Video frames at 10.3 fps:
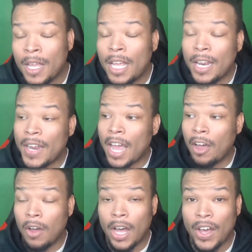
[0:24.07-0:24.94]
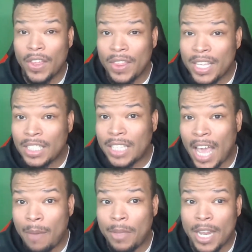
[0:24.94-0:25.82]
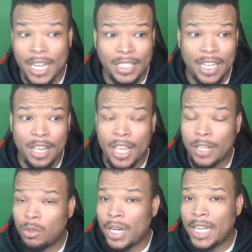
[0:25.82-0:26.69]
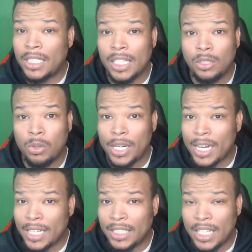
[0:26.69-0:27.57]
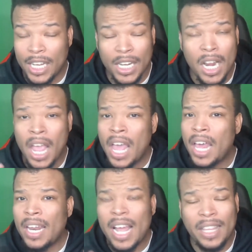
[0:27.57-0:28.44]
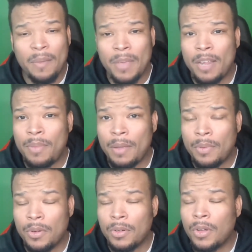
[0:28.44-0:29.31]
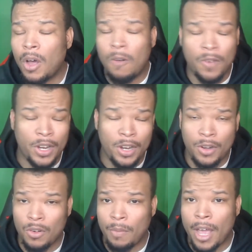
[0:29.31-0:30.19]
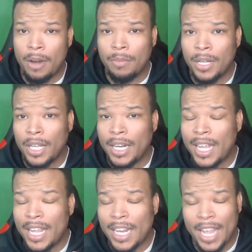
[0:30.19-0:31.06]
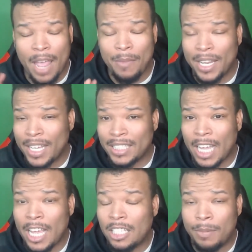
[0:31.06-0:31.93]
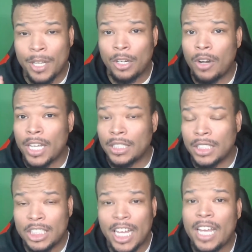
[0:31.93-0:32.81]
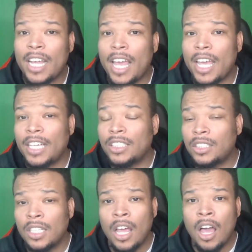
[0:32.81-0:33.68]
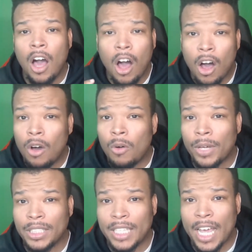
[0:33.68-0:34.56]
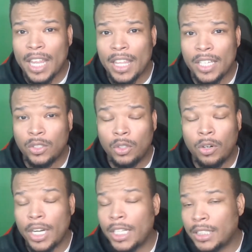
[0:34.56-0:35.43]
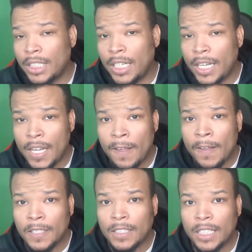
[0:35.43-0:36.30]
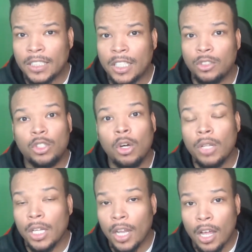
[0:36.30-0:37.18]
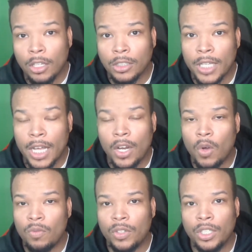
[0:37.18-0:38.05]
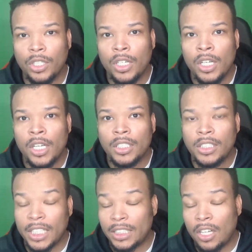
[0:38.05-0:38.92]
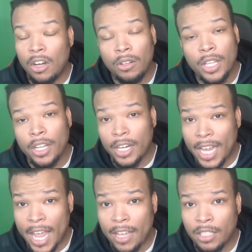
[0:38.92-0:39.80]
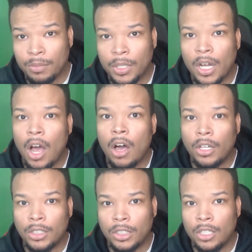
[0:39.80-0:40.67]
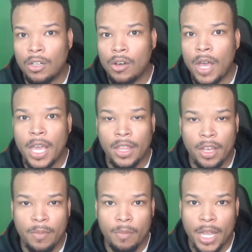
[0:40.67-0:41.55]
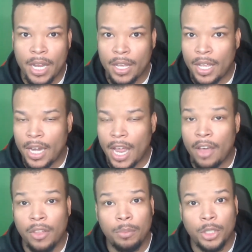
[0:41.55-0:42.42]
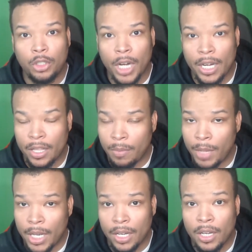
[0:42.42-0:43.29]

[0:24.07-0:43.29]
Now, this happened, like I said, in 2018, 2019. Not that many people over here knew about it, but in the gaming landscape, it's been crazy. China has always had these crazy, just controlling laws, not over just only their games, but also in their media and how they're portrayed in the media.